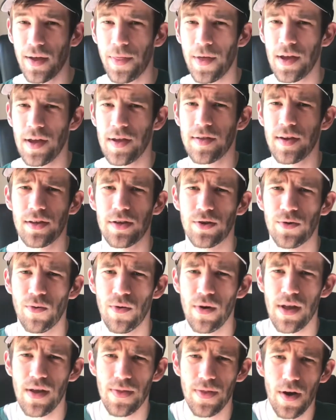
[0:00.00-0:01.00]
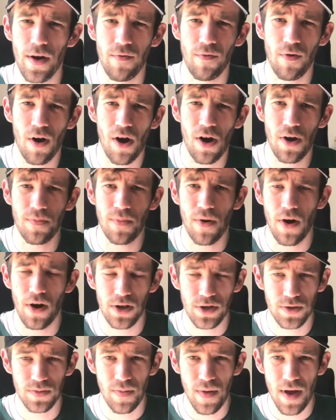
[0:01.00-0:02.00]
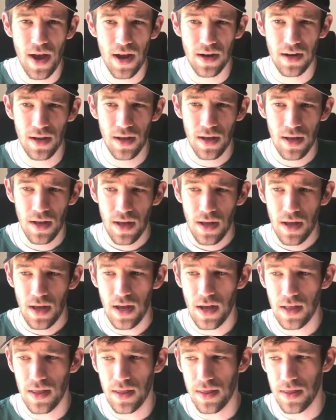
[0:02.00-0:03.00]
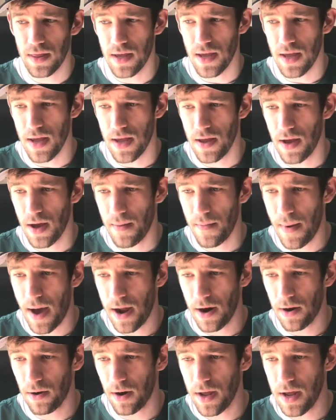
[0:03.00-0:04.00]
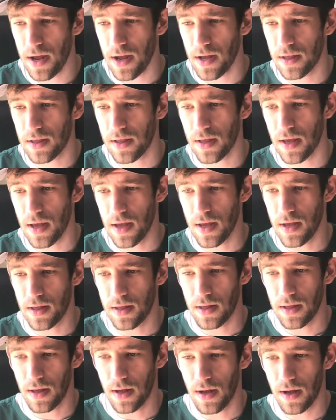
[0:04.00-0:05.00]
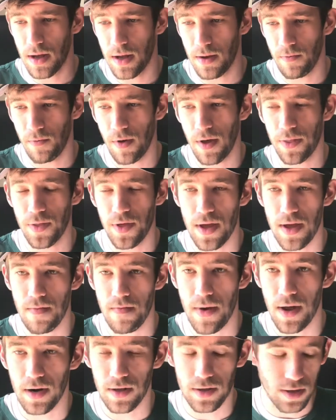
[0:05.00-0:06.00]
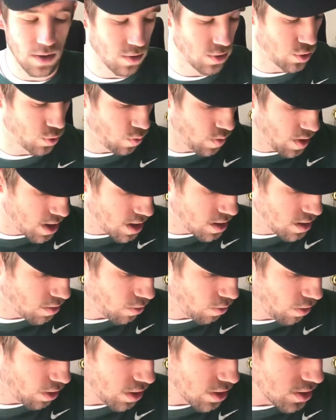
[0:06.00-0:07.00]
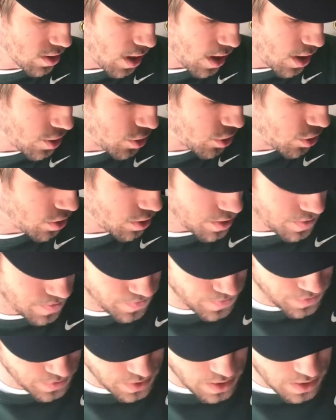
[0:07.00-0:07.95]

I think he's like the 20th overall prospect in the minor leagues. He's with the Minnesota Twins organization,